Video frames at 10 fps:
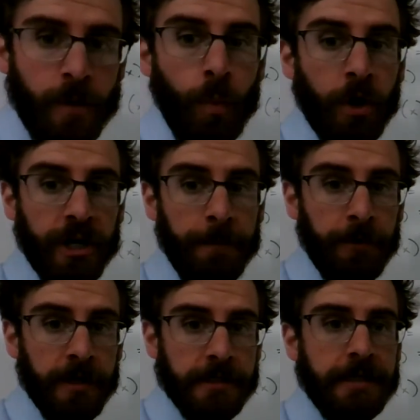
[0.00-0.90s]
we're going to
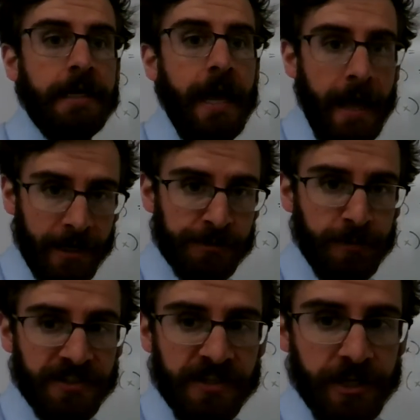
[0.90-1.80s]
put x
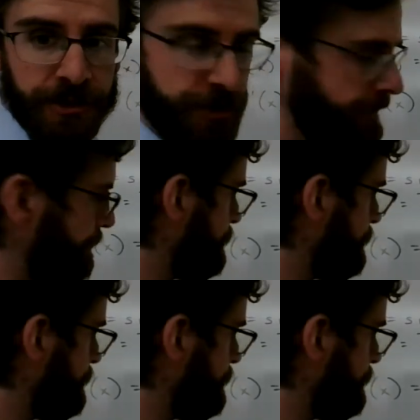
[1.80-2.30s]
plus h.